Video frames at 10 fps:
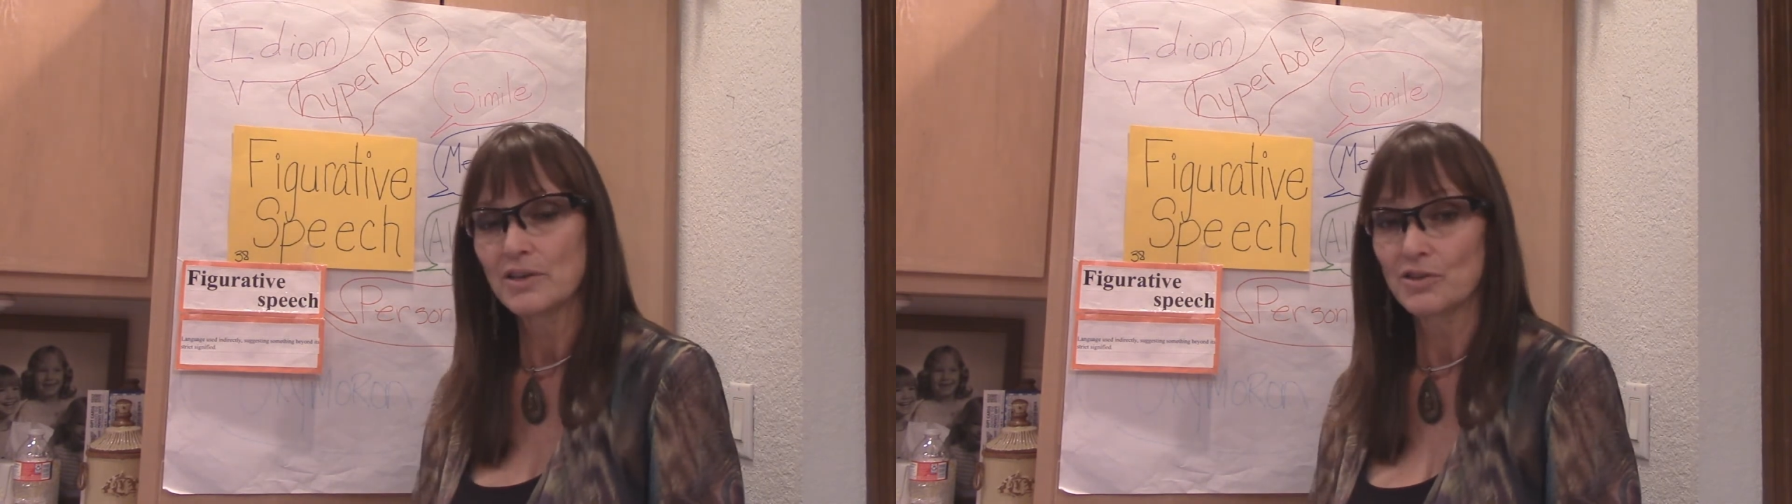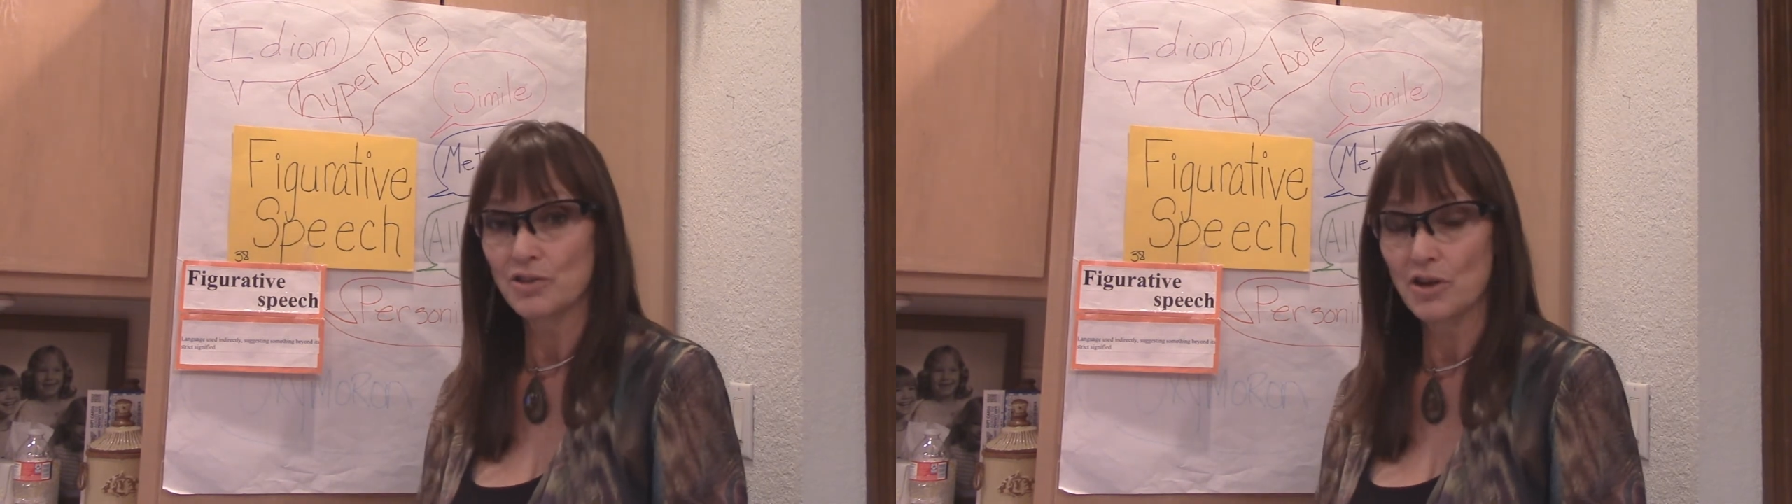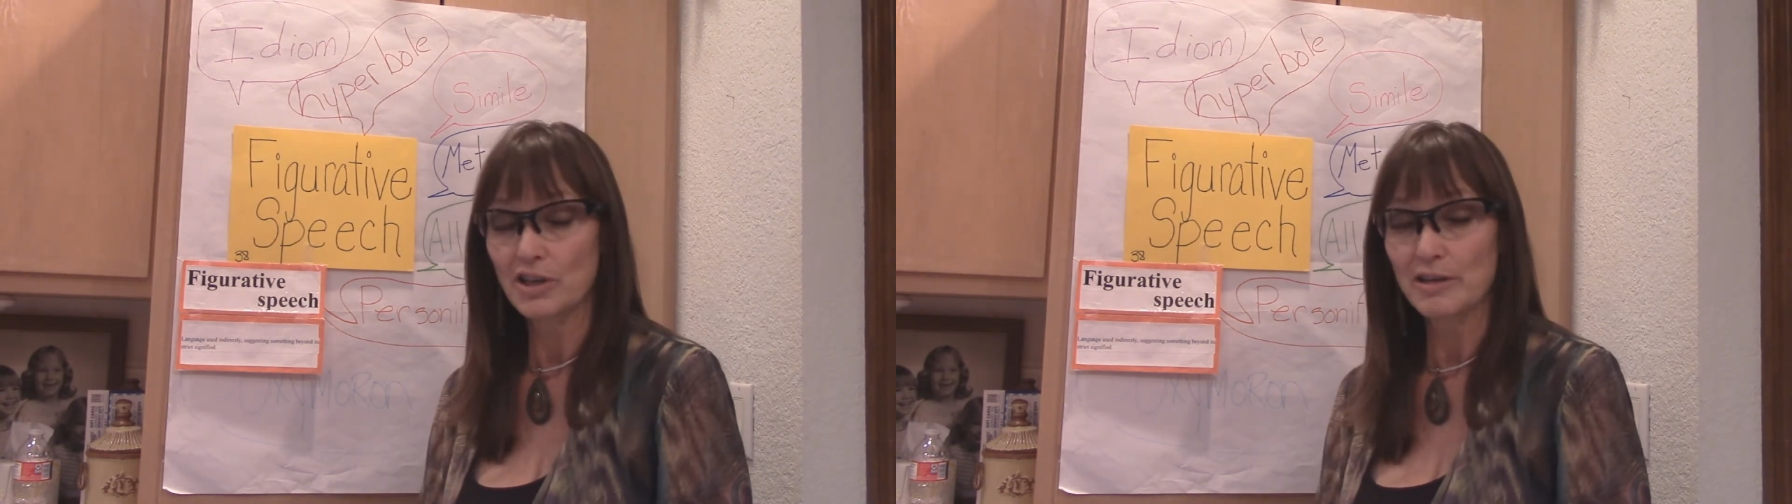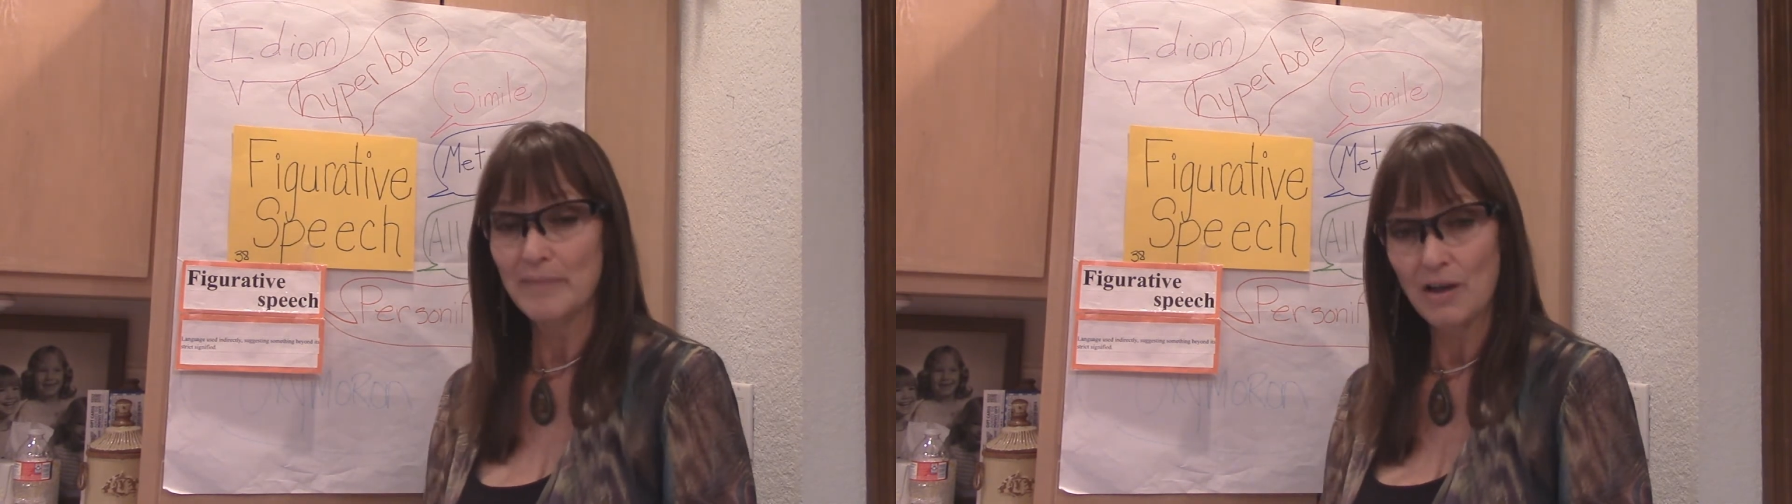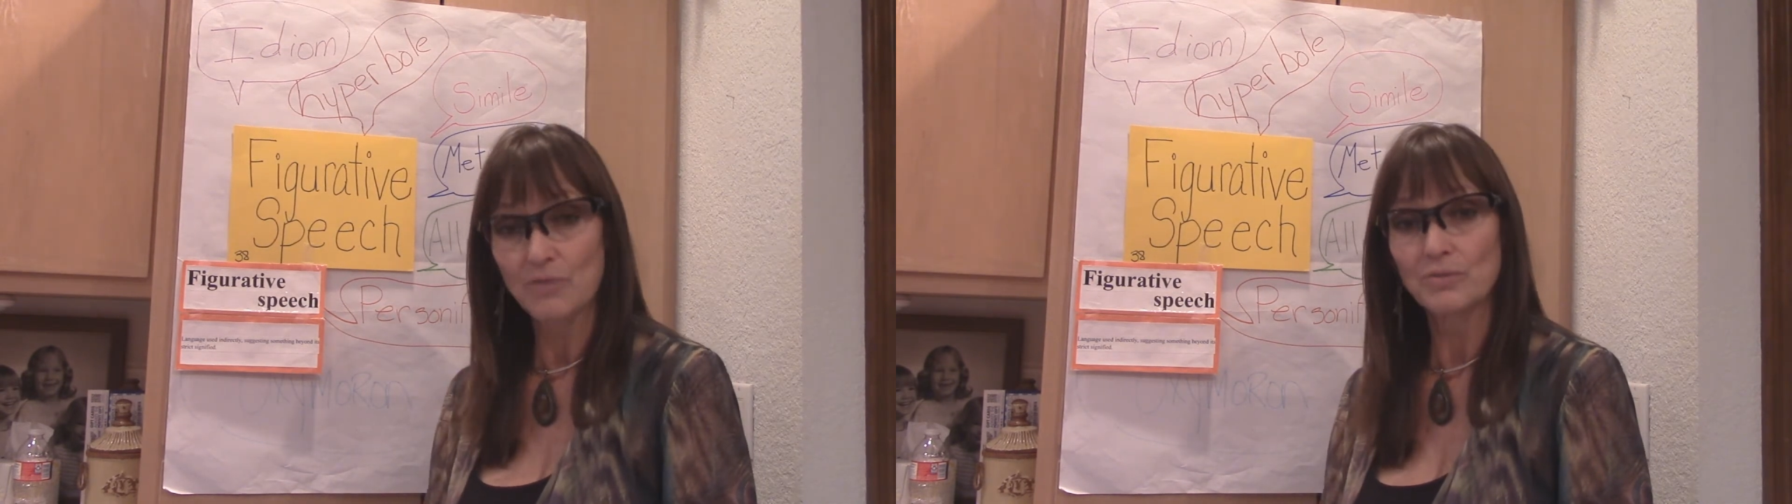You're talking
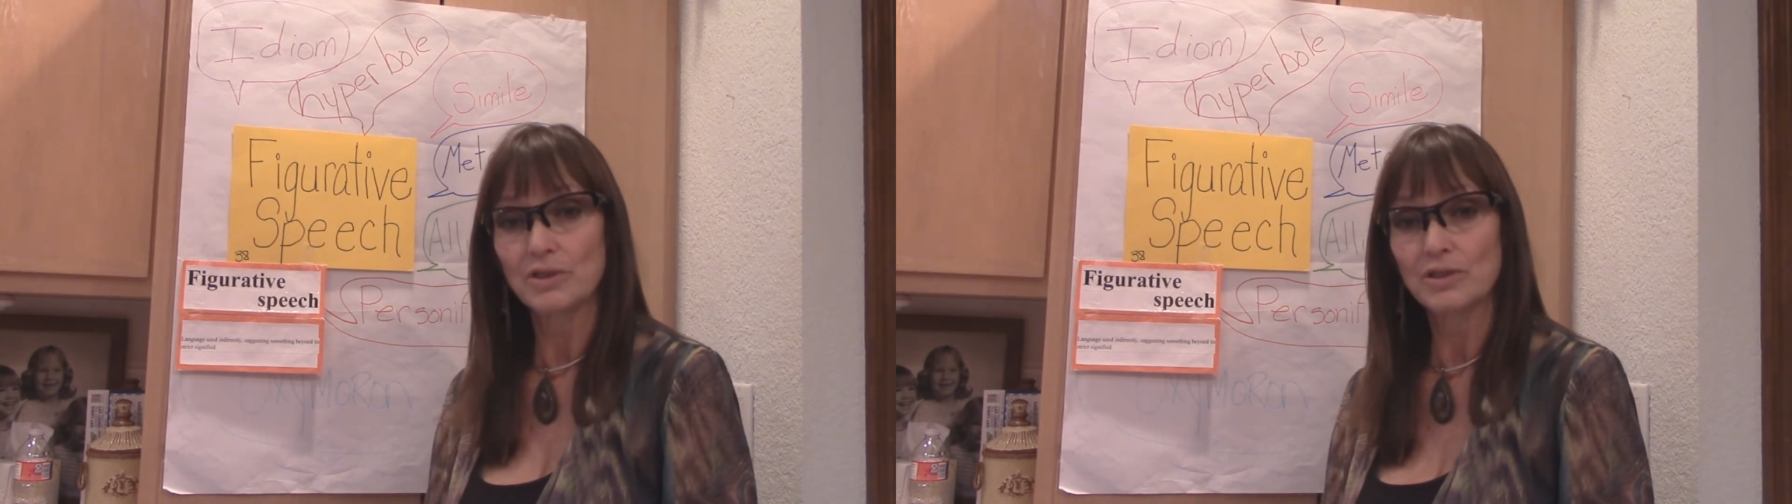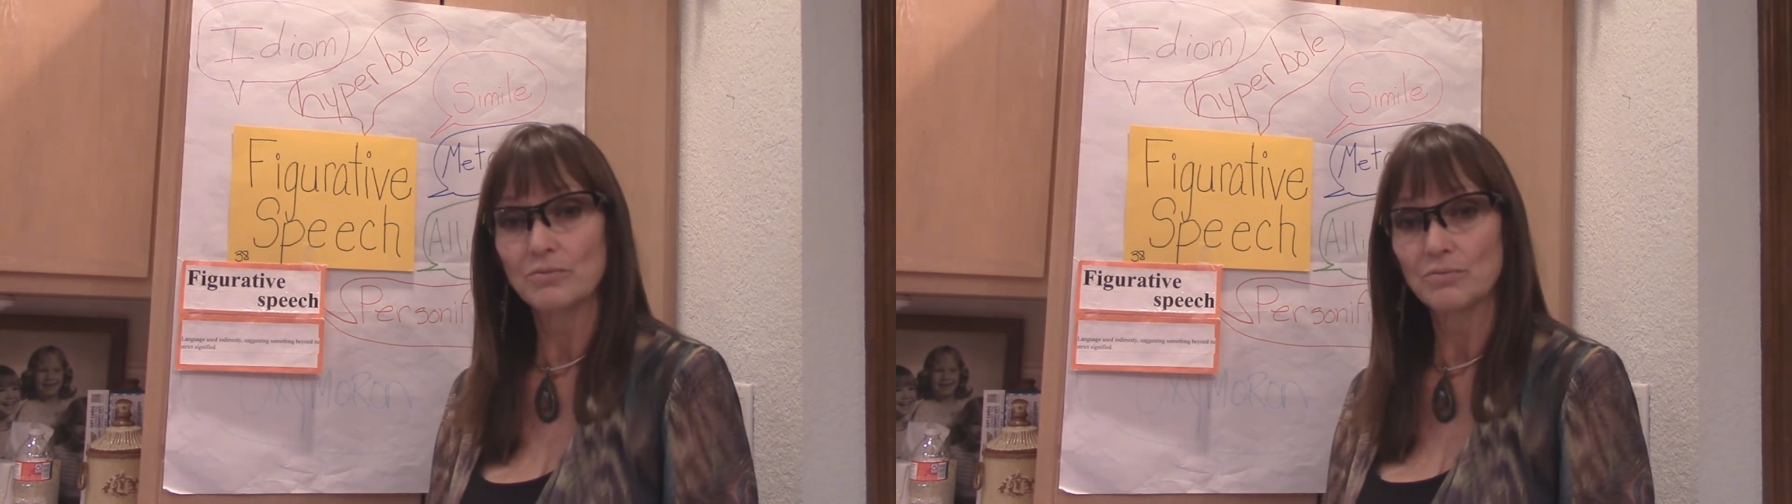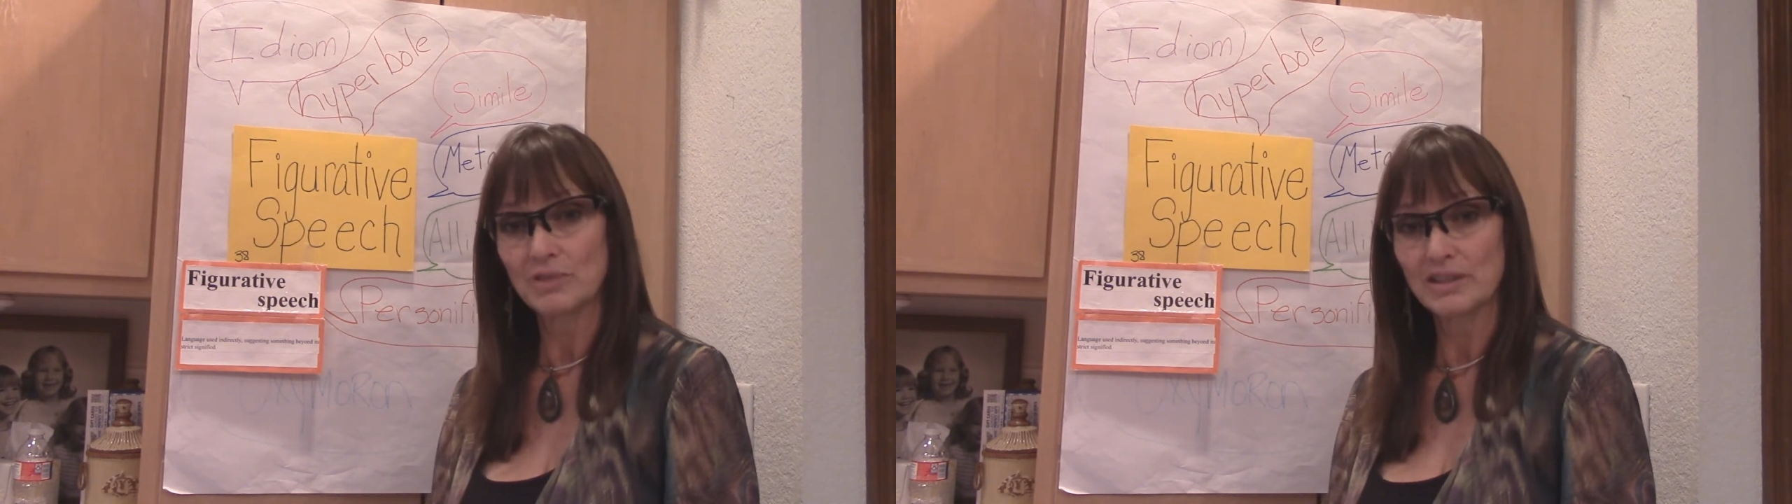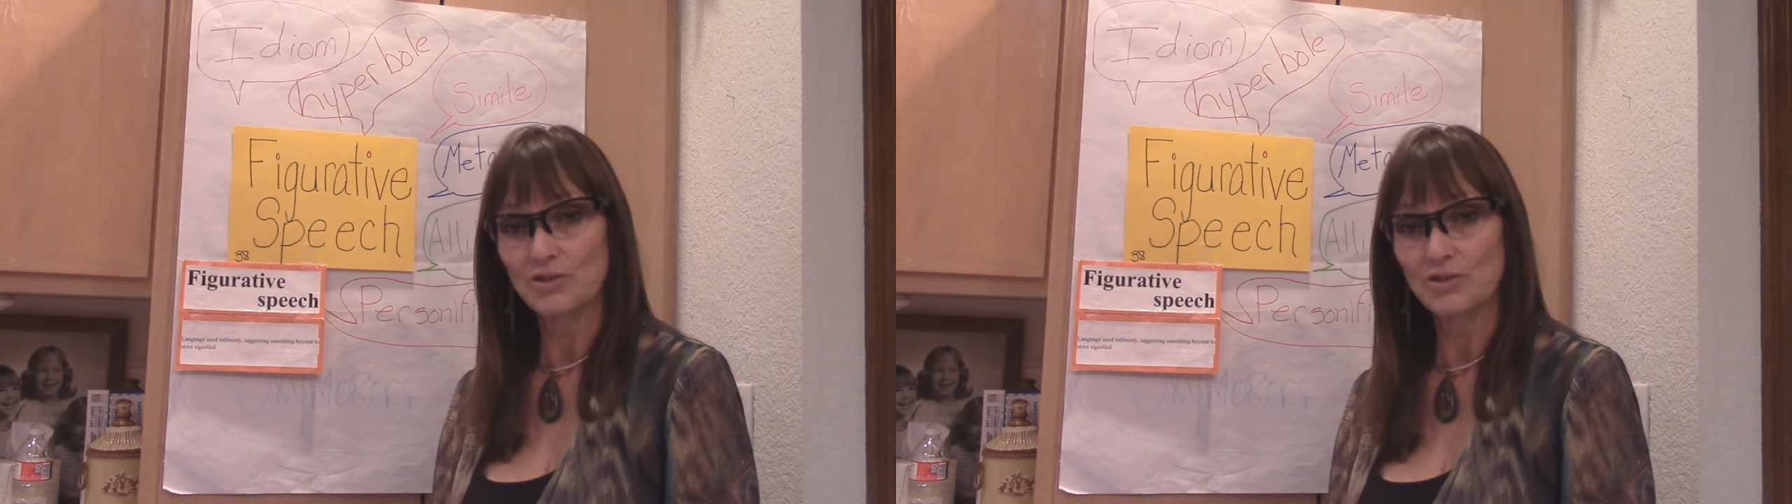about really